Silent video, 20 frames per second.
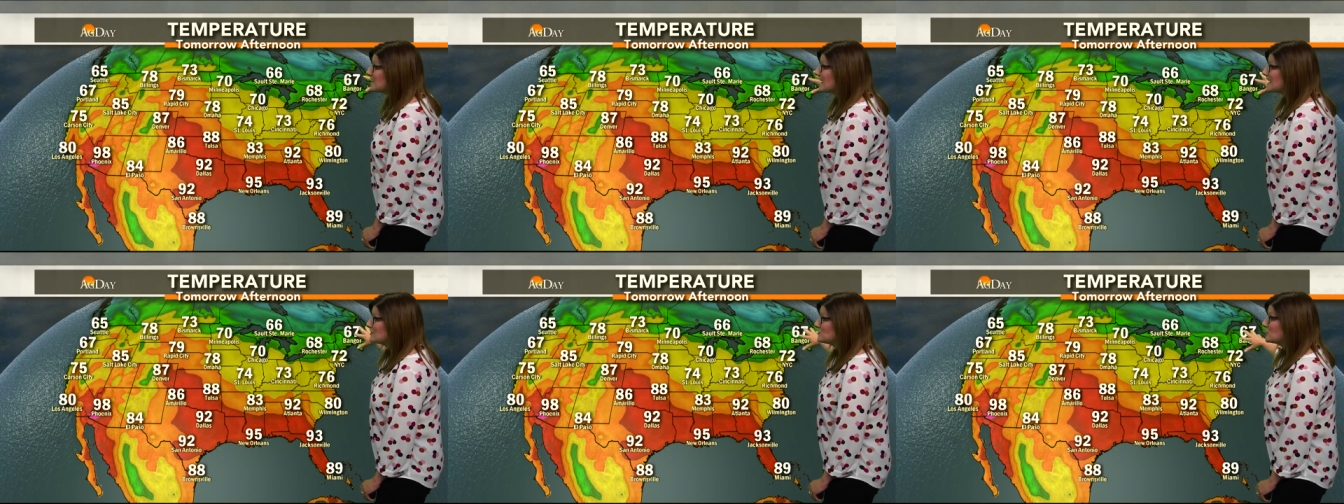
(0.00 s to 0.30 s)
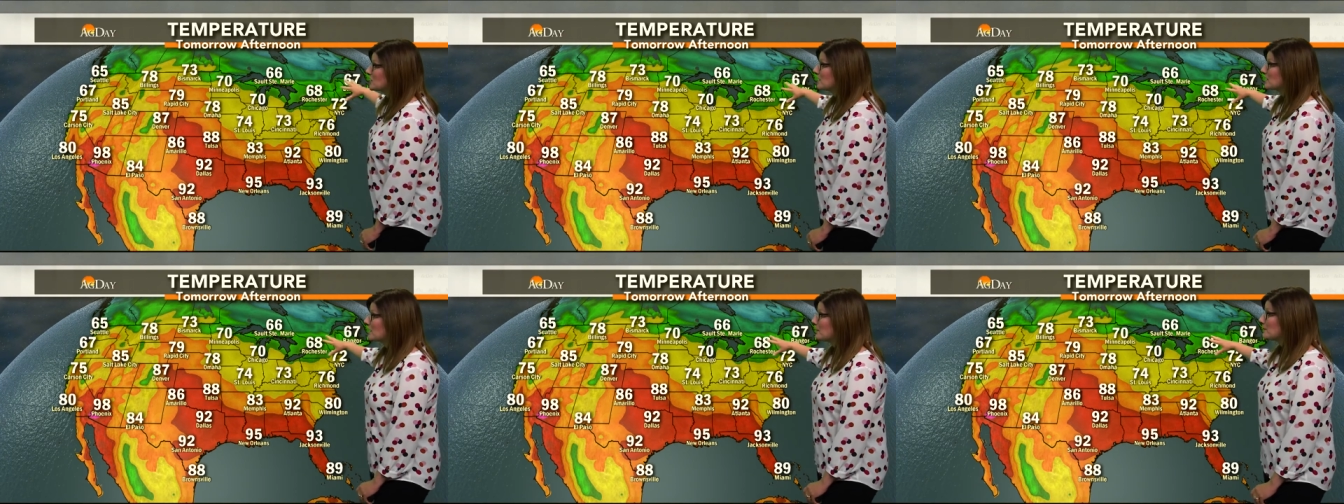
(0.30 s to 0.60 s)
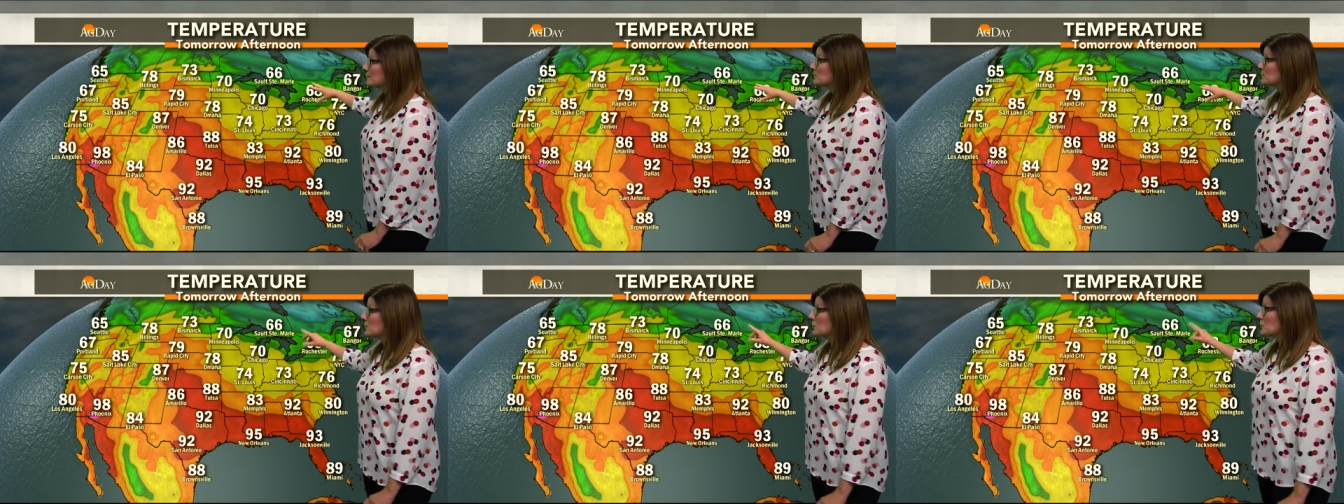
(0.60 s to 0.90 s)
as you get
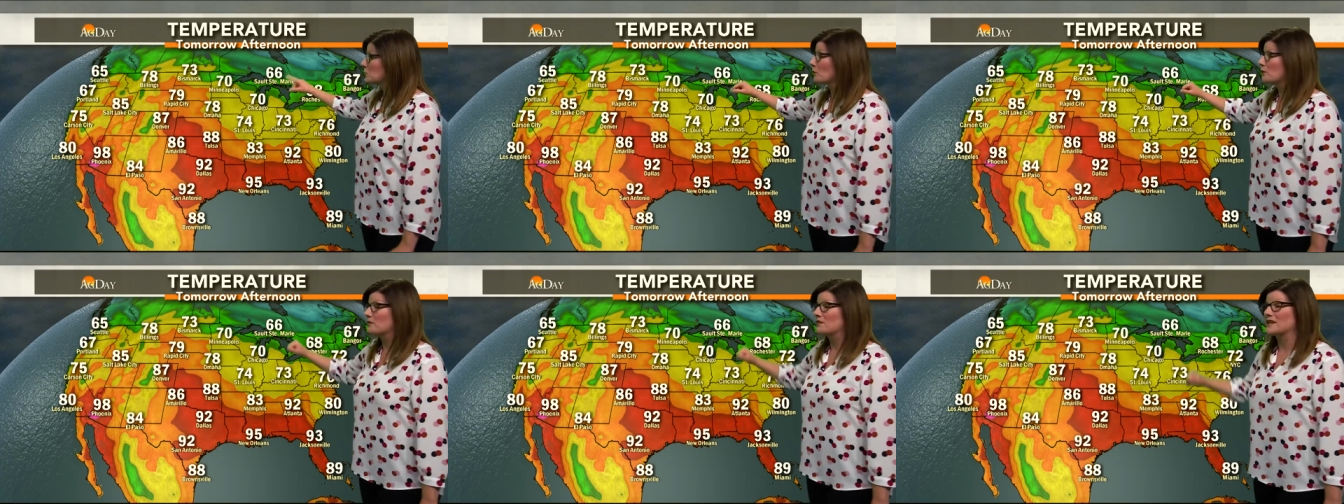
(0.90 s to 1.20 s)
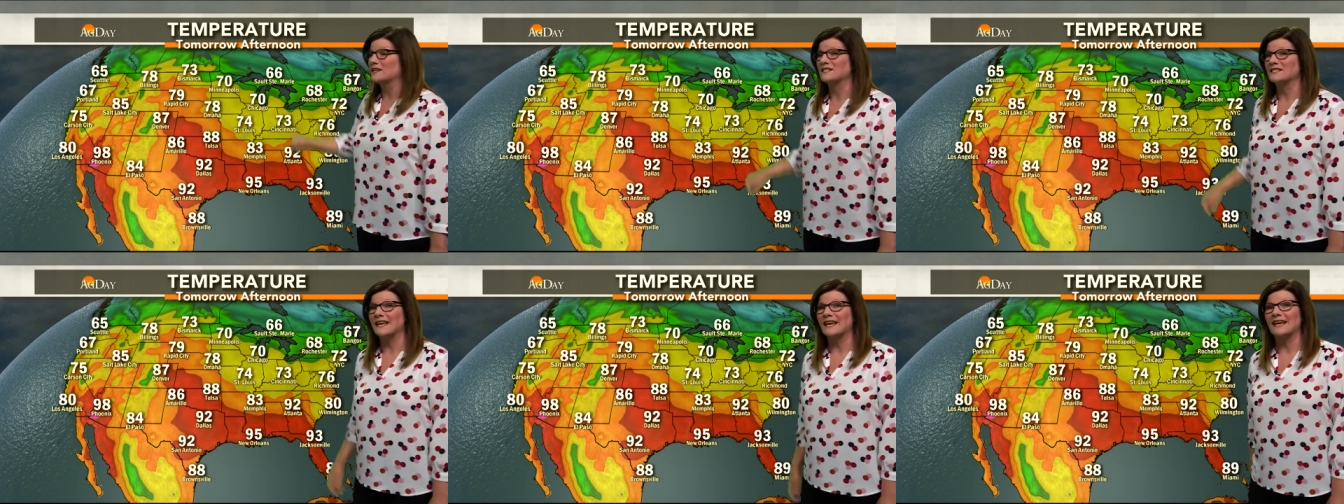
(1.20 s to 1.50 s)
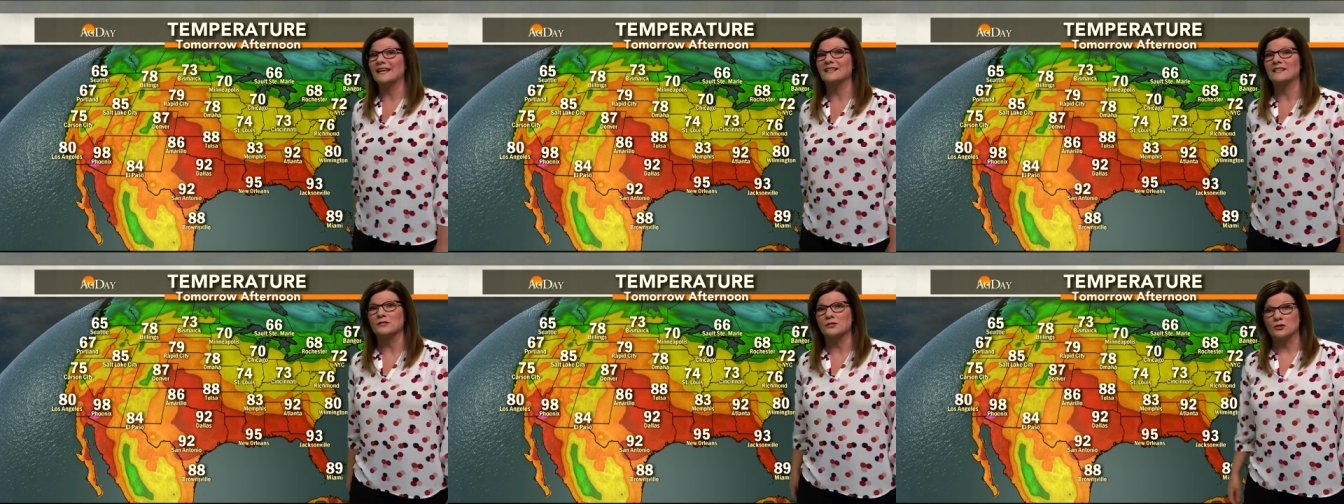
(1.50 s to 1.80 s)
up into the northeast
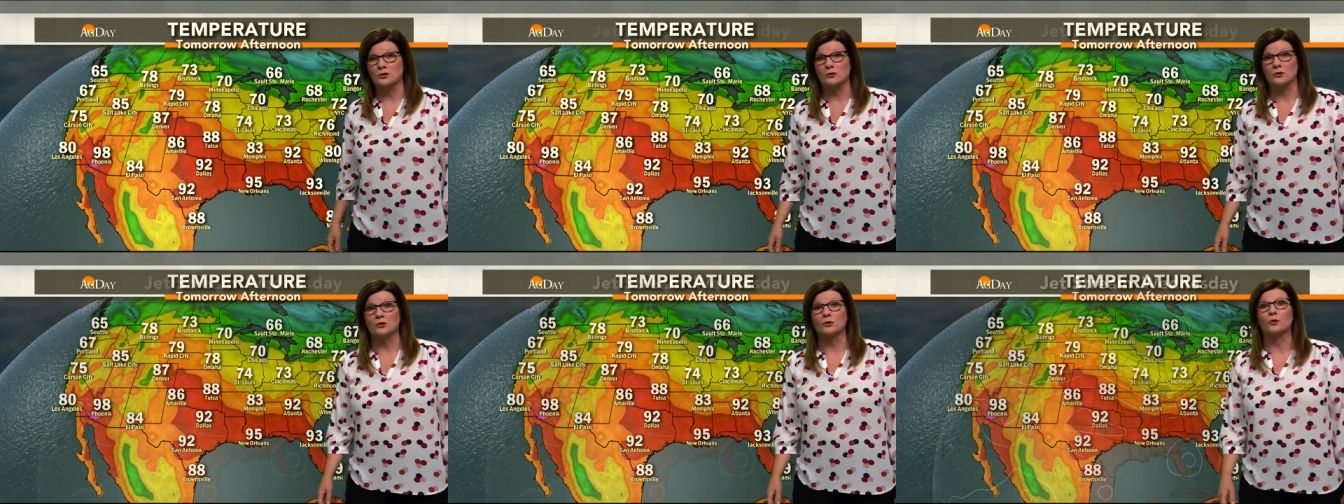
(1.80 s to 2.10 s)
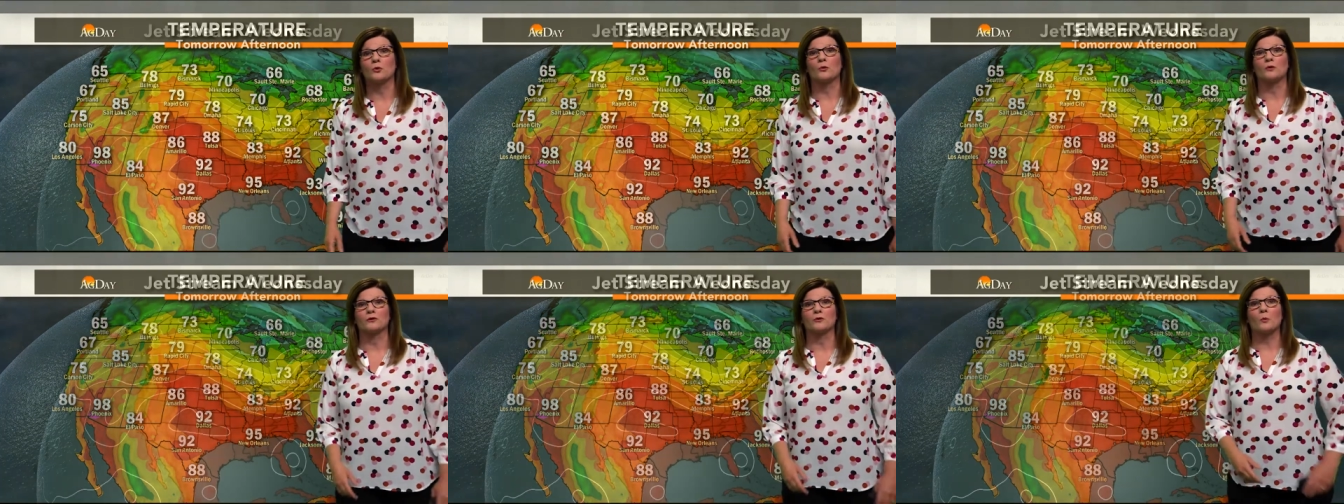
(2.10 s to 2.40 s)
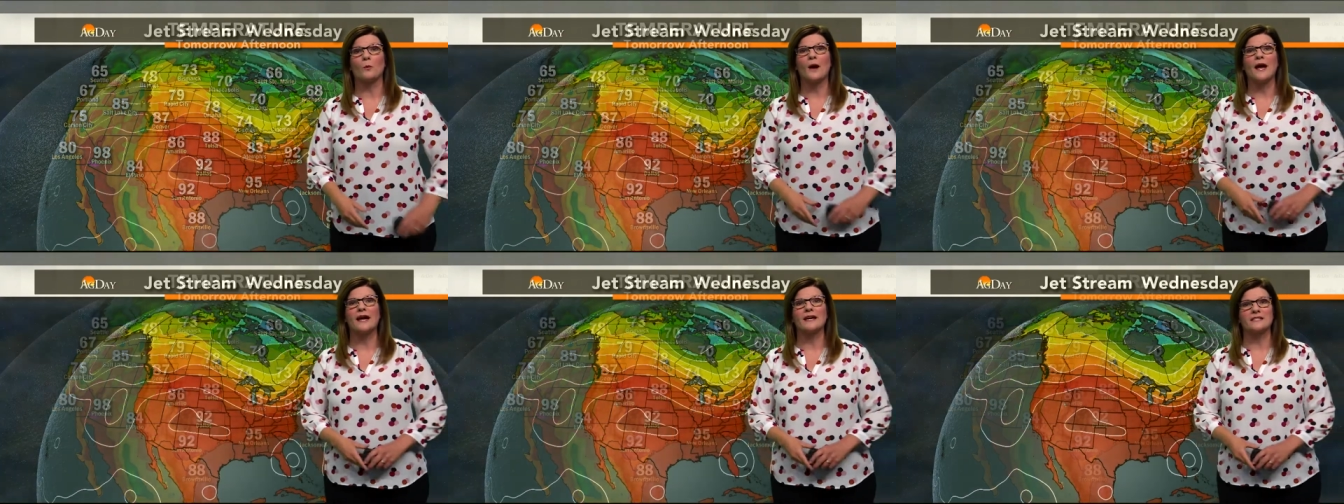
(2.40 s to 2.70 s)
and into the
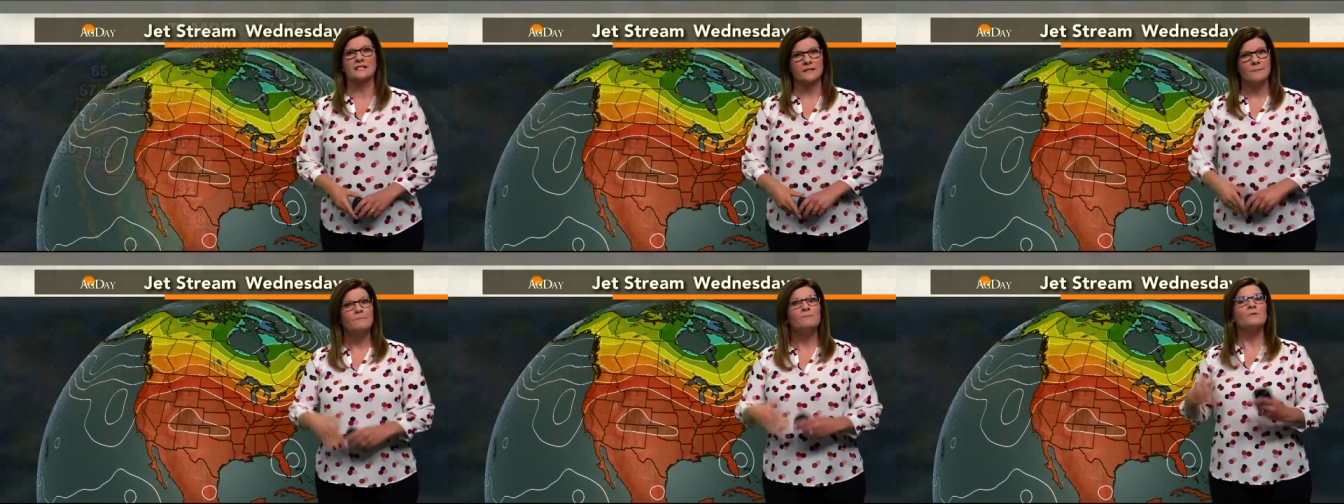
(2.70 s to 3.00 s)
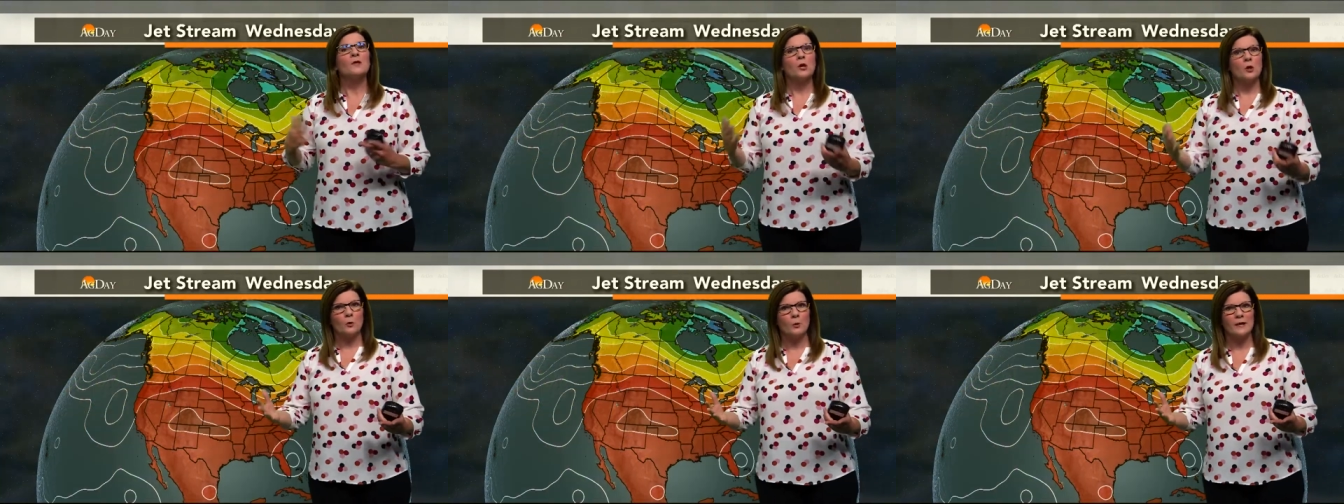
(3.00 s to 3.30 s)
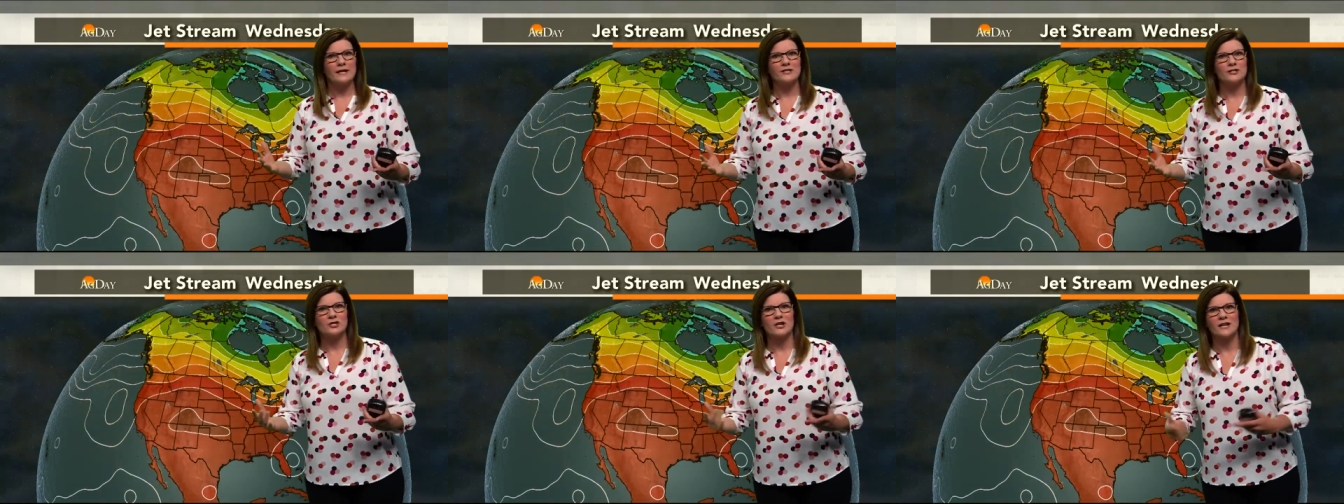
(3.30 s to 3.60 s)
northwest.
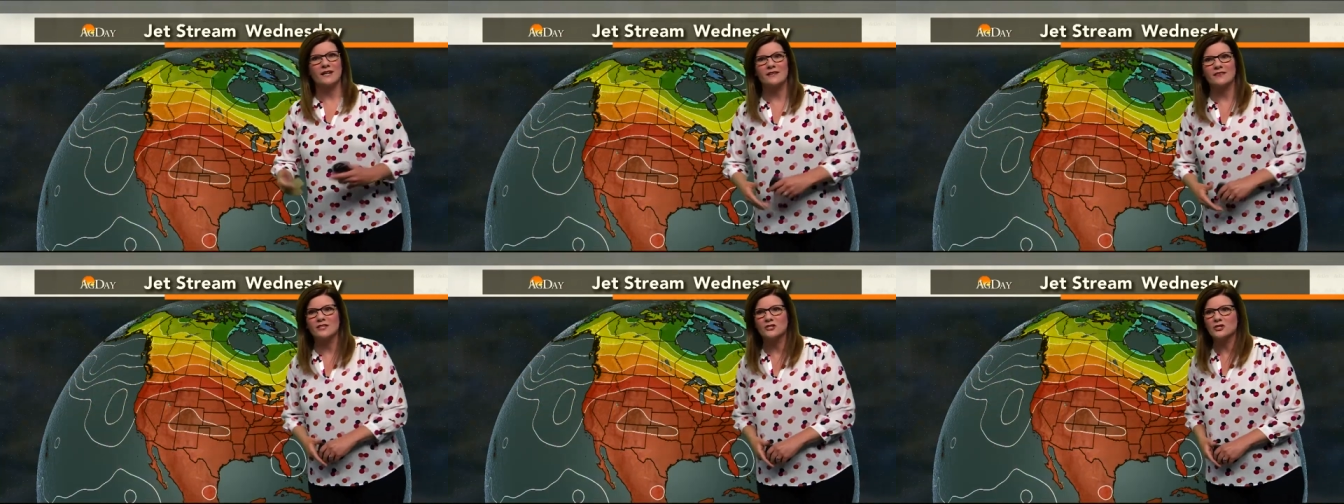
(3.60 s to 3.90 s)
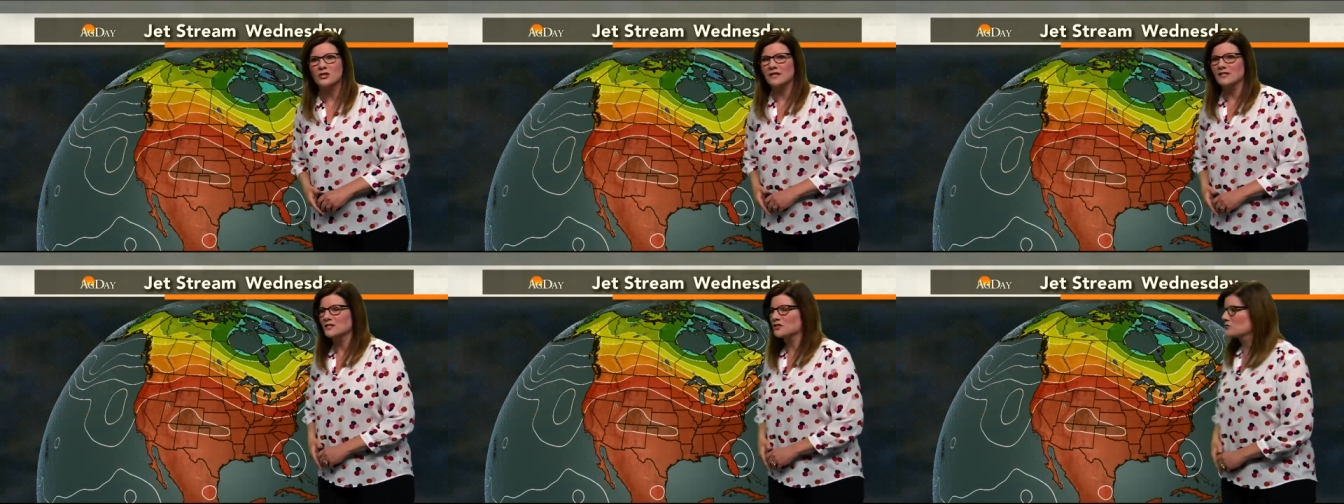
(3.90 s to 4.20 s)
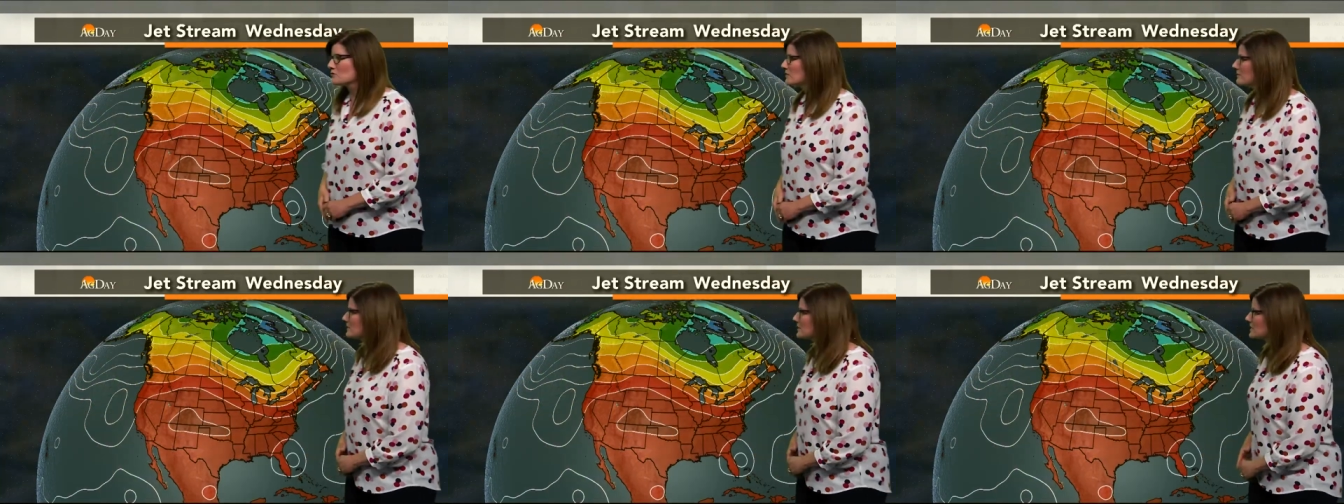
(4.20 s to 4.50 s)
Quick check of the jet
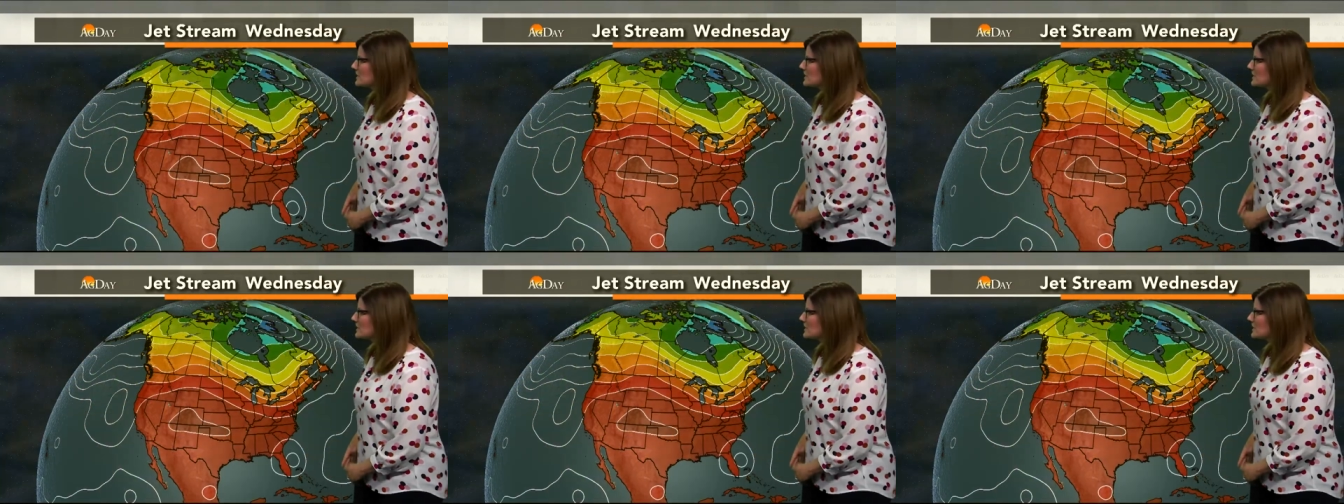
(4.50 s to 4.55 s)
stream is